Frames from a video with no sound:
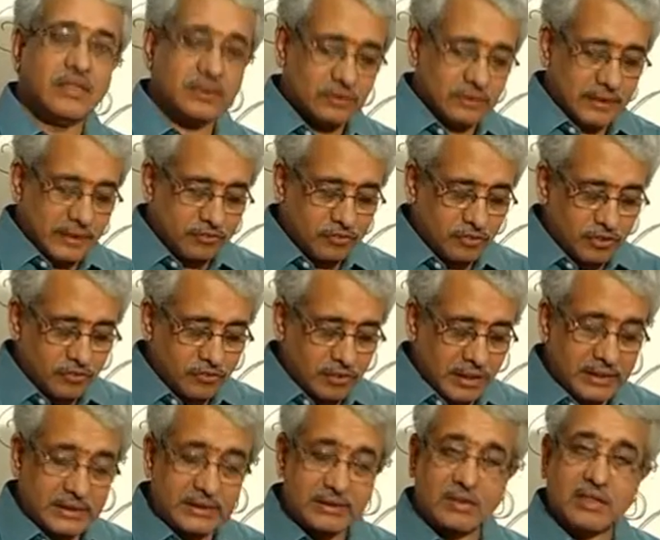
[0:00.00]
Therefore,
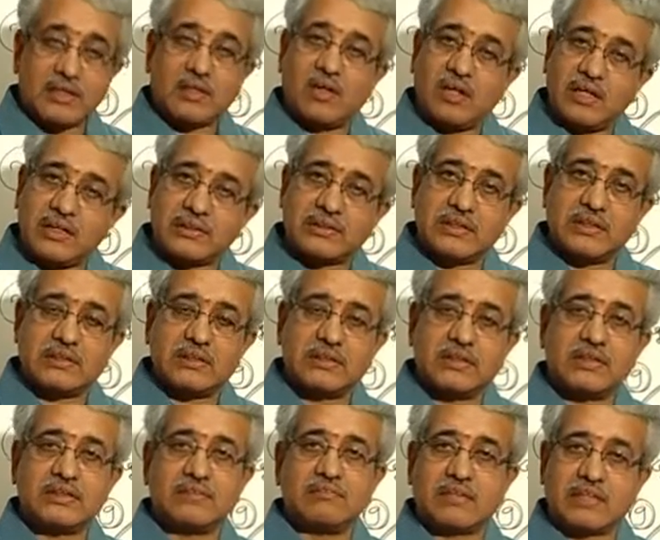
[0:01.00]
weight is not a constant.
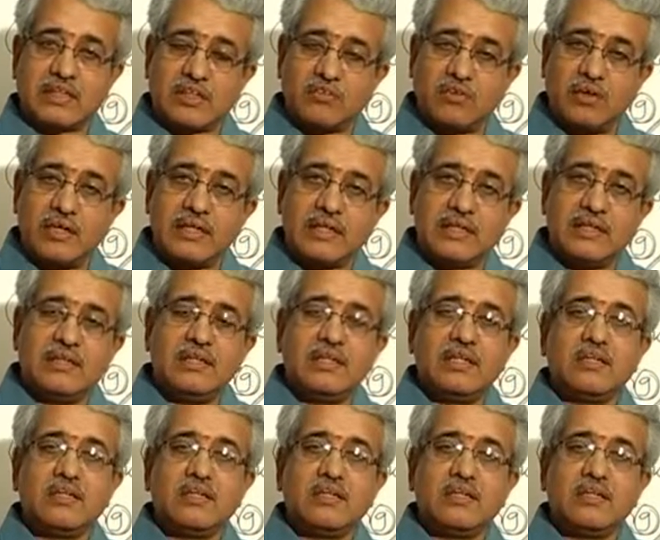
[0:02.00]
It is a vector quantity